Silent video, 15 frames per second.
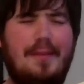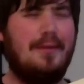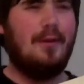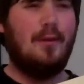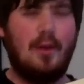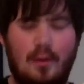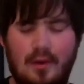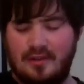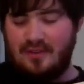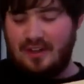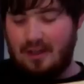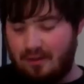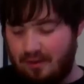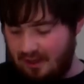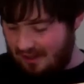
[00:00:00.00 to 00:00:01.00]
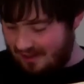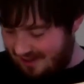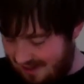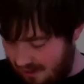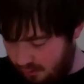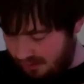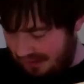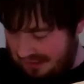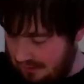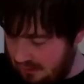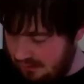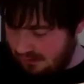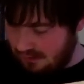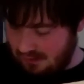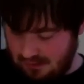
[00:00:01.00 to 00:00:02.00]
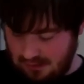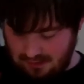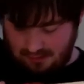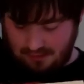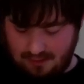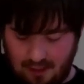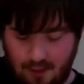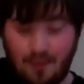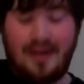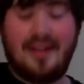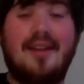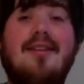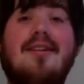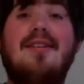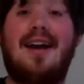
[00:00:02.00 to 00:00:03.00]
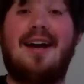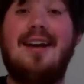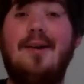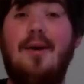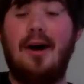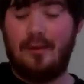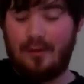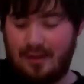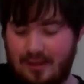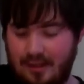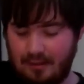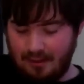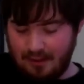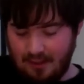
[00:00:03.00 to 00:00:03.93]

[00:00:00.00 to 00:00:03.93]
People don't want to watch videos on the internet all day. Oh wait, that's exactly what I want to do.